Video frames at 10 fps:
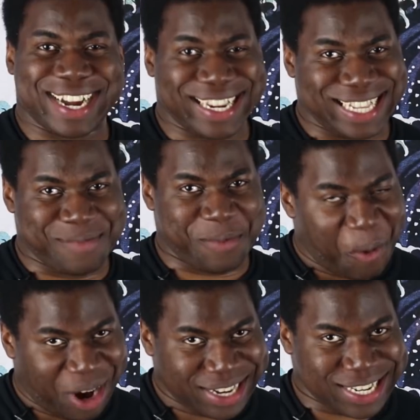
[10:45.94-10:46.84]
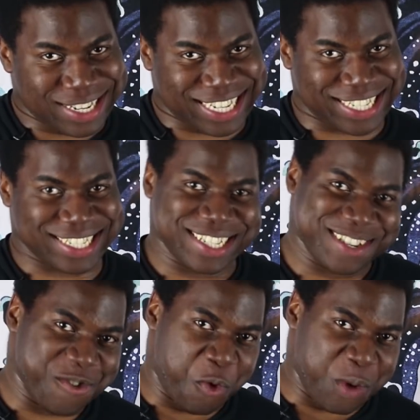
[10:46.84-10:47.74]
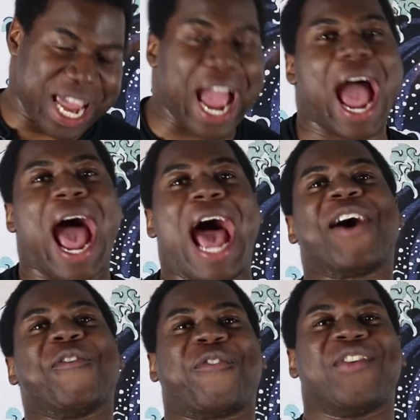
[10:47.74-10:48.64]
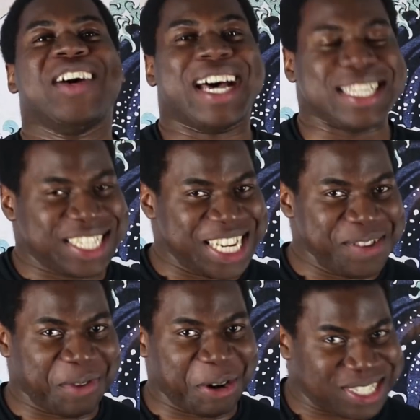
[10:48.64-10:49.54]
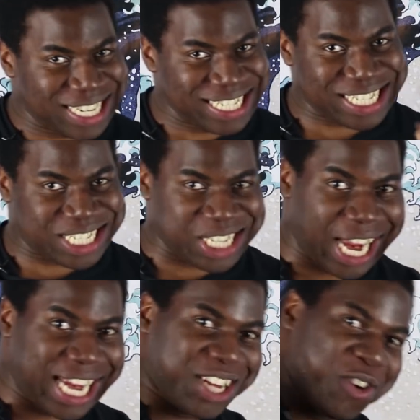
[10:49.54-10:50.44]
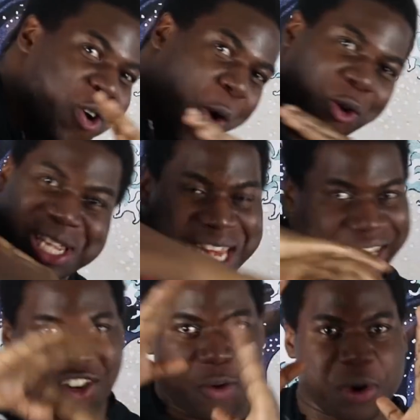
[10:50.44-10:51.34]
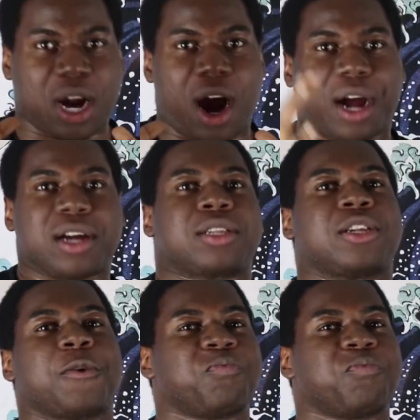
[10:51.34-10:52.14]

At #1, we have as the most insane or terrible card,